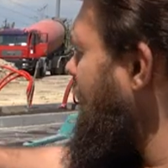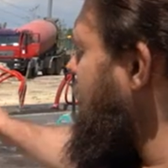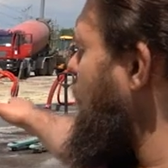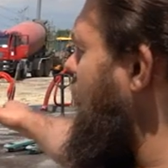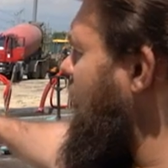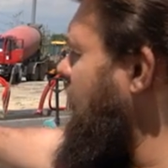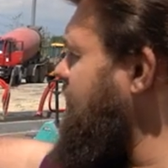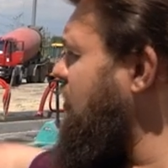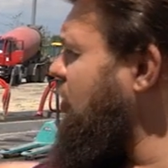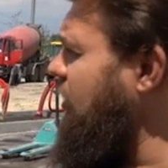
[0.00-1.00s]
This
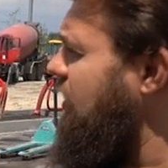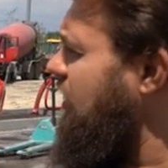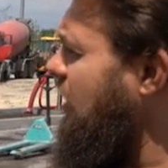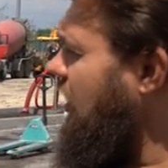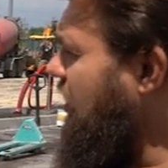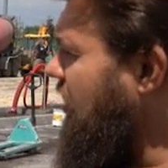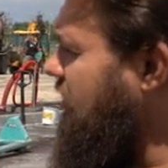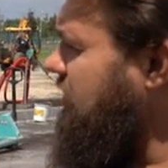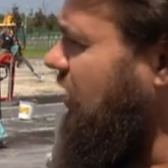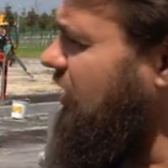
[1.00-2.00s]
allowed us to protect the
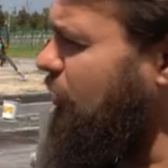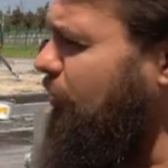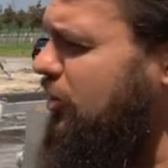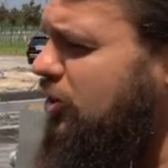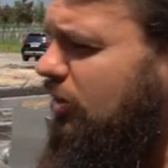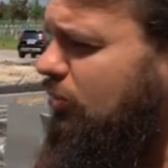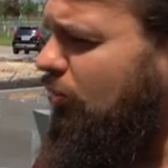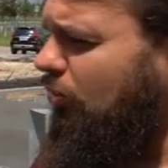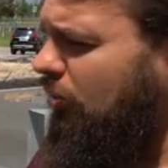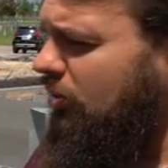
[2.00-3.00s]
construction
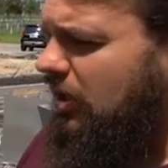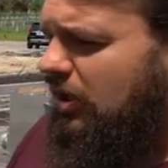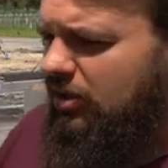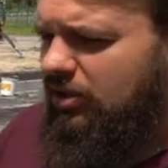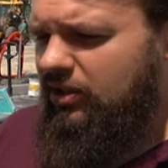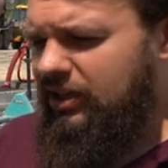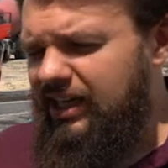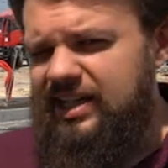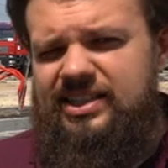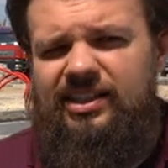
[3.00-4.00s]
site from mud and
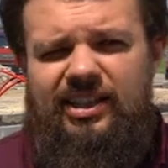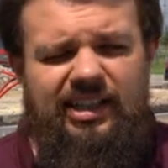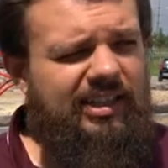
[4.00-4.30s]
clay,